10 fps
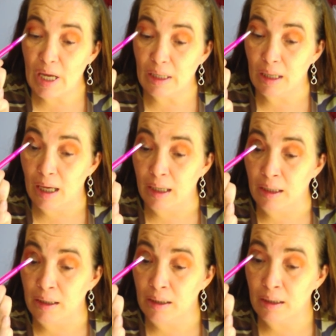
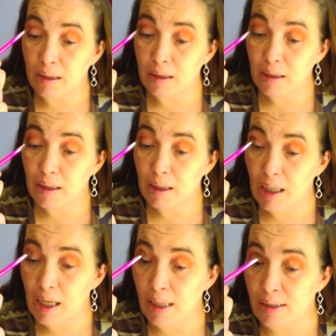like
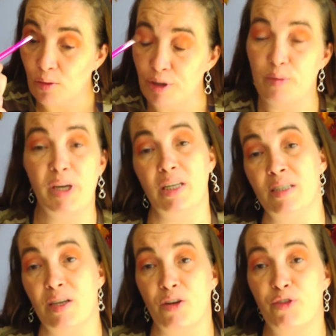it's going to be
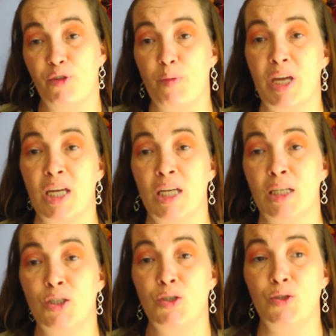easier for
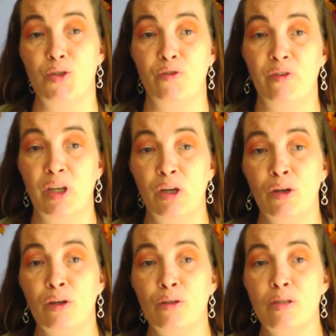me to do
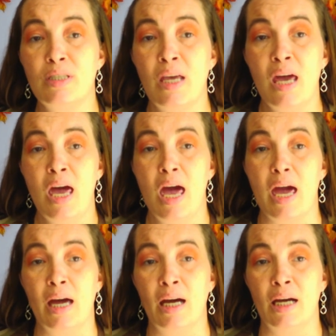videos,
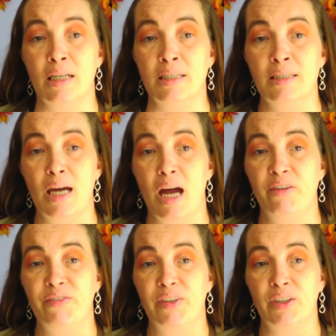and I
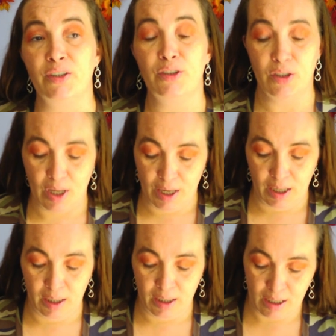feel
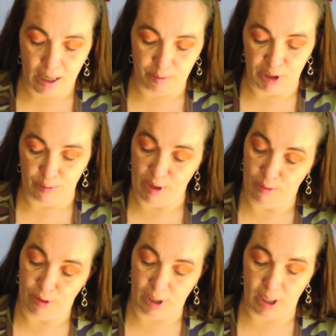like I'm going to be
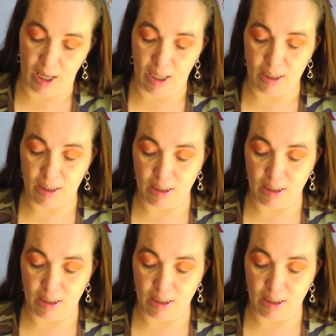able to get